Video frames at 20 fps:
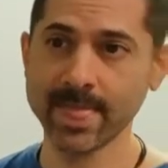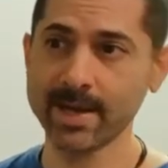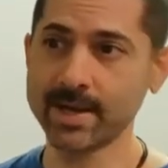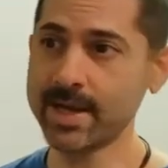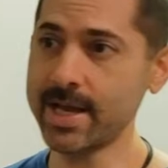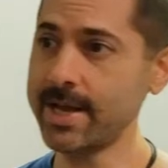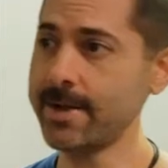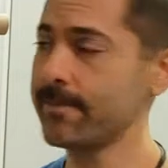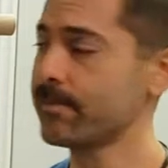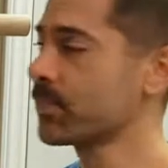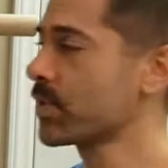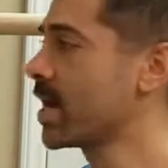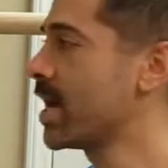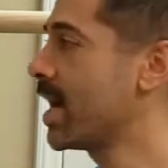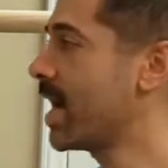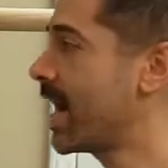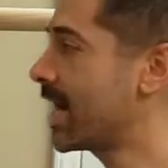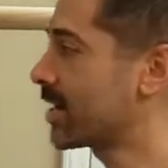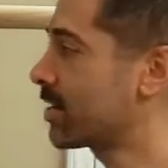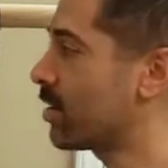Okay?
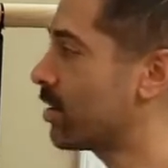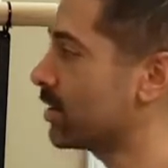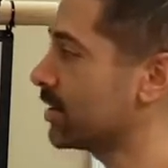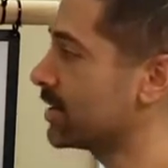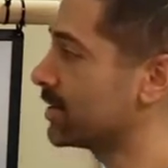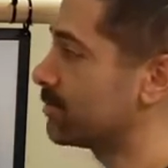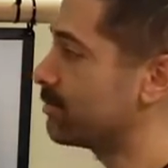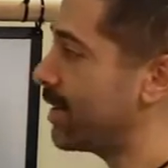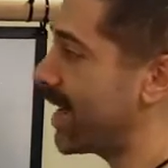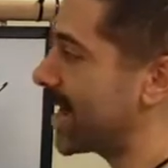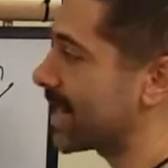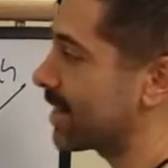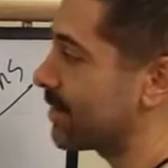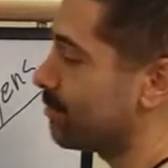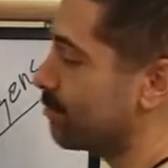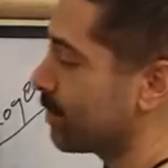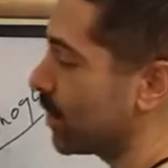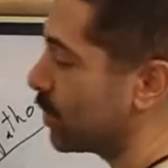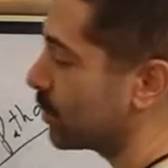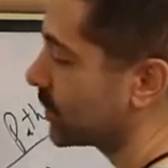I call this back
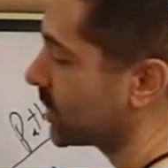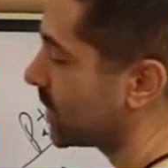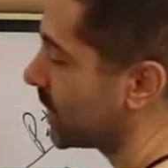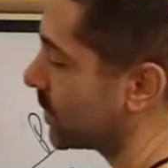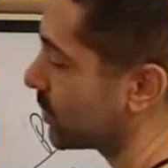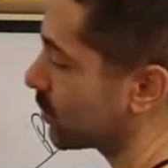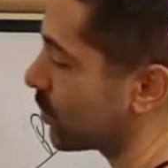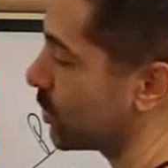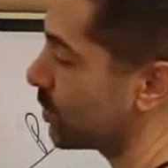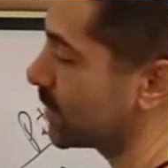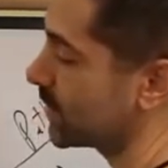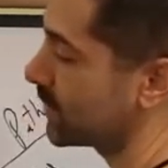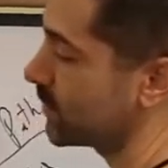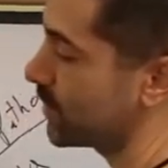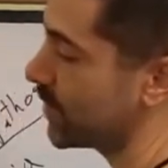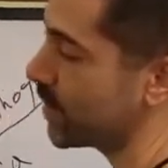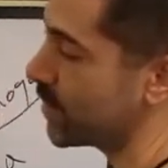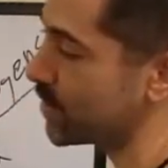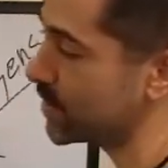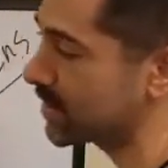and bloat syndrome. It's
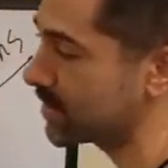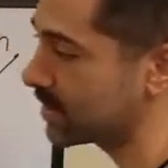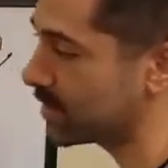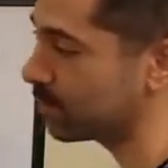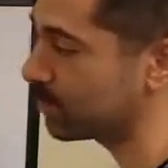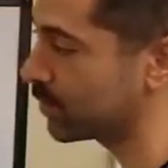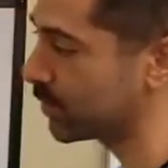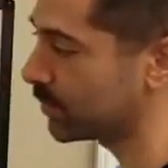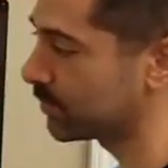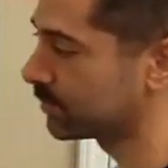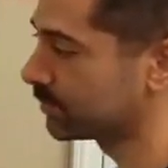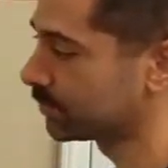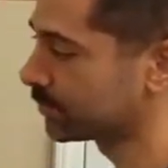very simple.